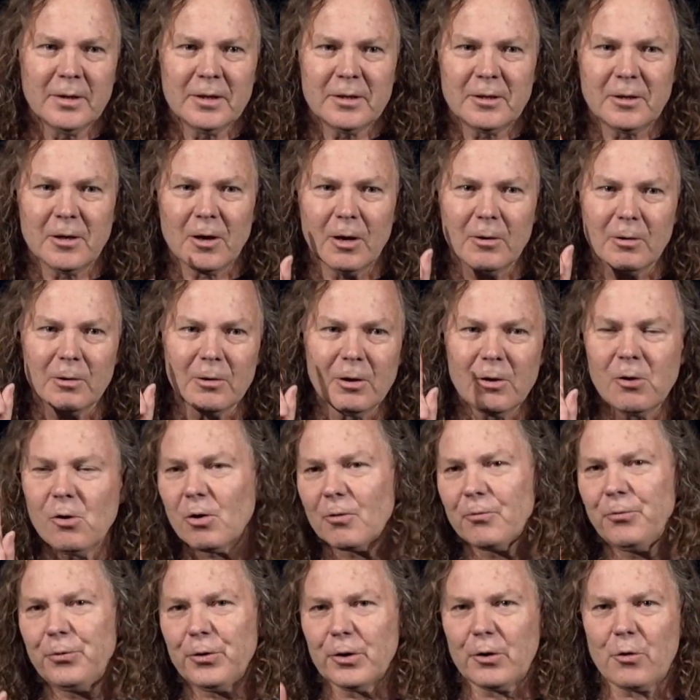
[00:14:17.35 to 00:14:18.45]

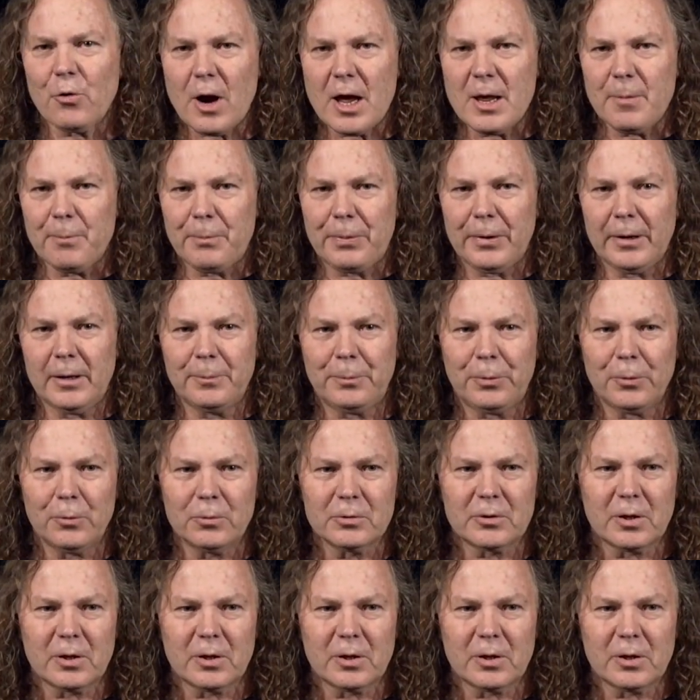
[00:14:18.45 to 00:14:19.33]
look for great people